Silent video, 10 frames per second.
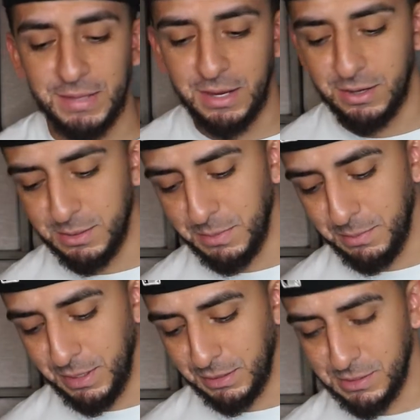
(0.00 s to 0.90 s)
Now let me
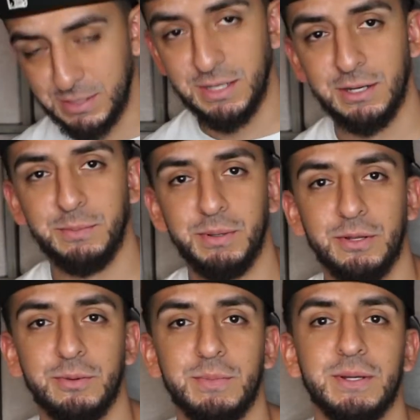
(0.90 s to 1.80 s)
back this thing up a
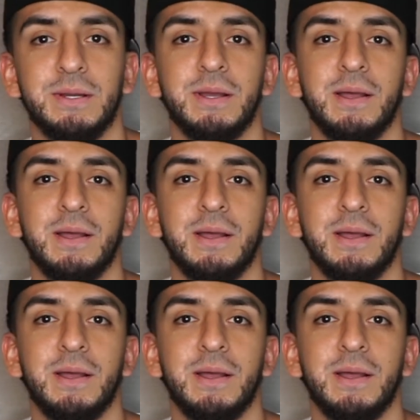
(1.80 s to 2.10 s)
little bit.